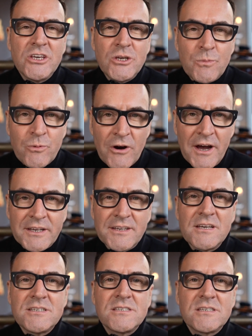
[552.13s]
you
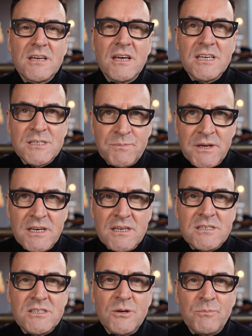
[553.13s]
practice His
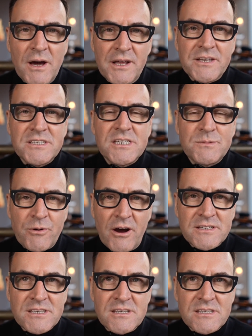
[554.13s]
peace, you practice His
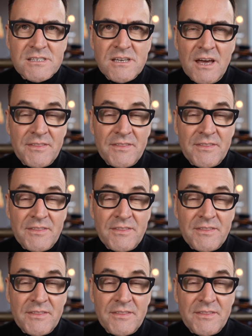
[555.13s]
presence,